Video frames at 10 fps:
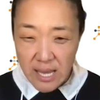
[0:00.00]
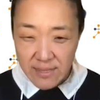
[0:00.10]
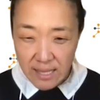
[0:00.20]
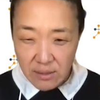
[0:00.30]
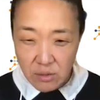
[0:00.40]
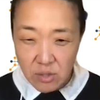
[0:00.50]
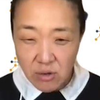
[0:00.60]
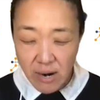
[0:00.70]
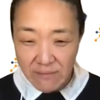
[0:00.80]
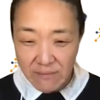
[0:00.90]
that little
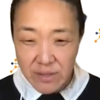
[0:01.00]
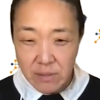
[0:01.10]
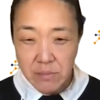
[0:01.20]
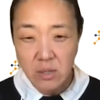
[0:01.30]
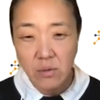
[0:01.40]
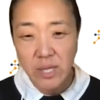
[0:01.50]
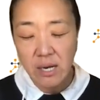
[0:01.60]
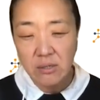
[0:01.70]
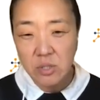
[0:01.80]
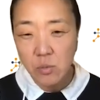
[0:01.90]
graph in the middle
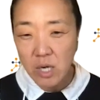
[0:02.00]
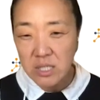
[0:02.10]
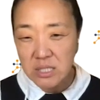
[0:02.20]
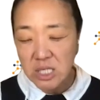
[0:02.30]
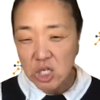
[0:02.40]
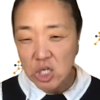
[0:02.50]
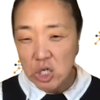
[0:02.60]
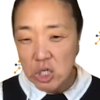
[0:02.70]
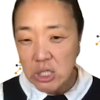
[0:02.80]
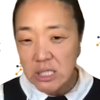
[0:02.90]
there, you want to see an
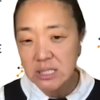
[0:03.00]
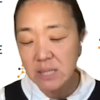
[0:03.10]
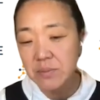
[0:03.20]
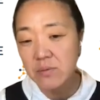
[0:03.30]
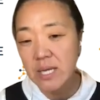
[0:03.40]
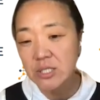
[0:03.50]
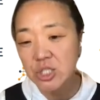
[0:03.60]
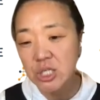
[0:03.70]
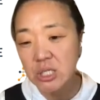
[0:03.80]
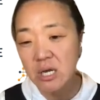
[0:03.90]
early
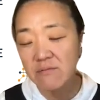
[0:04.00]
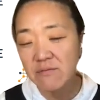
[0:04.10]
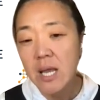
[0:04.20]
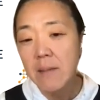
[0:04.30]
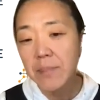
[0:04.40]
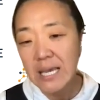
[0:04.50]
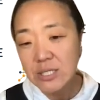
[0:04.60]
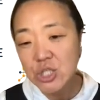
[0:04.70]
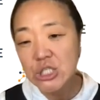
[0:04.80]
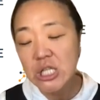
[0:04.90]
separation of
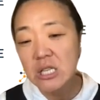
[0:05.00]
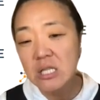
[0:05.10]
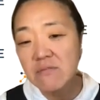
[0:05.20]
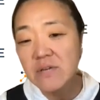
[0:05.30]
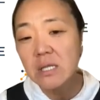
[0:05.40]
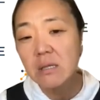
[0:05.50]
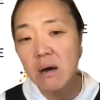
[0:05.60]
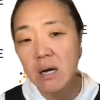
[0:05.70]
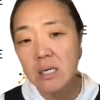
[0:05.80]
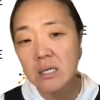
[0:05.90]
patients living
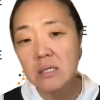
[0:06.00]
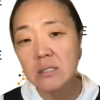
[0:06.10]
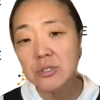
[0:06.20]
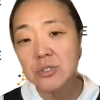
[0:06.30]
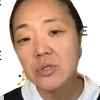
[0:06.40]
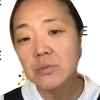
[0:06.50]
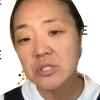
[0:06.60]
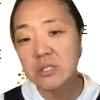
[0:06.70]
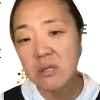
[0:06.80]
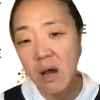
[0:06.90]
longer, the
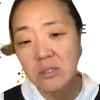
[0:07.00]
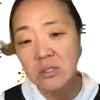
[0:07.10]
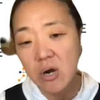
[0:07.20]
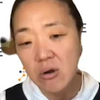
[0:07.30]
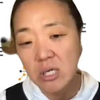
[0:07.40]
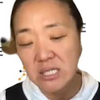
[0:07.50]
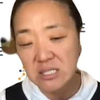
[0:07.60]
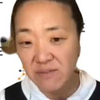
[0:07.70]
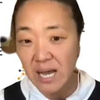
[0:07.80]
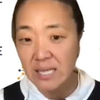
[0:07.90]
tumors not growing as
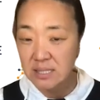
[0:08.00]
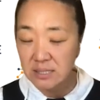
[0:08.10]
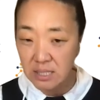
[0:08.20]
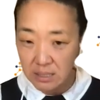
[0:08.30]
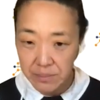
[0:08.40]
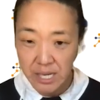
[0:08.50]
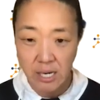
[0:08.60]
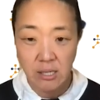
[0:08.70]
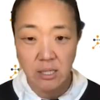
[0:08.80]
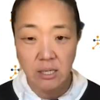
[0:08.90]
fast as the
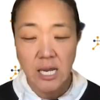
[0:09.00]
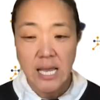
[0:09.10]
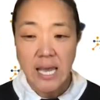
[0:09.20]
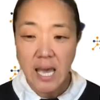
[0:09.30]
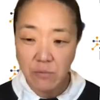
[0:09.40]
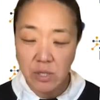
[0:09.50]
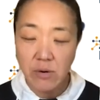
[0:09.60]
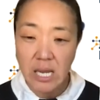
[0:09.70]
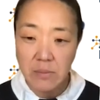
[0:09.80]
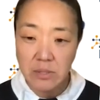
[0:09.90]
comparator. And we
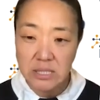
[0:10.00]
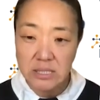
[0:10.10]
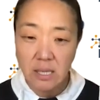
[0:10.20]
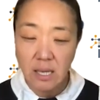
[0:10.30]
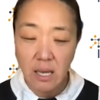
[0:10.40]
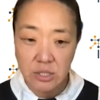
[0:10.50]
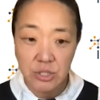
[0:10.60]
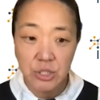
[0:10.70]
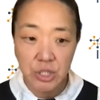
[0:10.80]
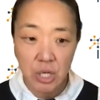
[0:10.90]
were able to
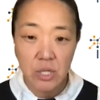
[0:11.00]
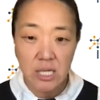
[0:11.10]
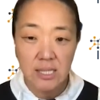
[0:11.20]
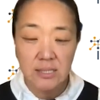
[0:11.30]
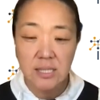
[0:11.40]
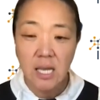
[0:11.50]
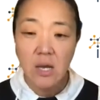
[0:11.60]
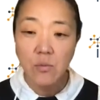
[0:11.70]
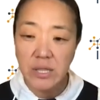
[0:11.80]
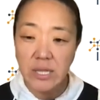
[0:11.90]
show this
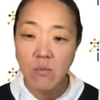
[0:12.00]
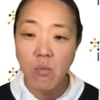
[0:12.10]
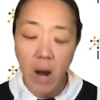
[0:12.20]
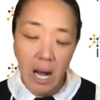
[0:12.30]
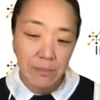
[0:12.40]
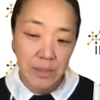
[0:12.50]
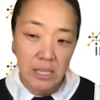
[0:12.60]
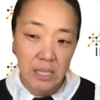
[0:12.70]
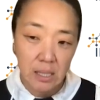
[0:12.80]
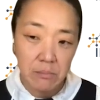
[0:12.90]
with a
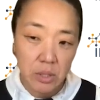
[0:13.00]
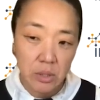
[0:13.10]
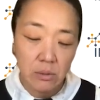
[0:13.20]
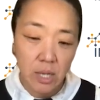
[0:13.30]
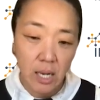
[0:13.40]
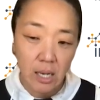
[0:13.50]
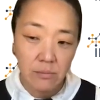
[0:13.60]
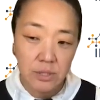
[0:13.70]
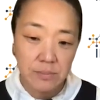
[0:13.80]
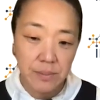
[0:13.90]
whopping immune
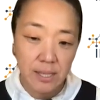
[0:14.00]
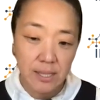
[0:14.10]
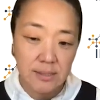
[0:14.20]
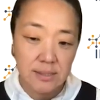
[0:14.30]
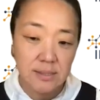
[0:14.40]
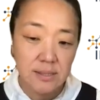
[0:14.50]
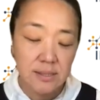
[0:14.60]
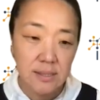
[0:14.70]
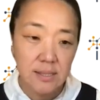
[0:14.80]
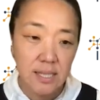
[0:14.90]
response.
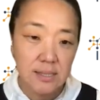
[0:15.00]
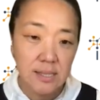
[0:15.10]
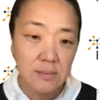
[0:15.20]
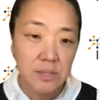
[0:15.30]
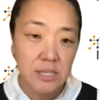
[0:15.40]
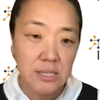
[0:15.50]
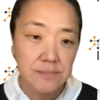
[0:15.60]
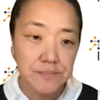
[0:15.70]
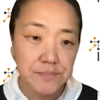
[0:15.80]
Next slide, please.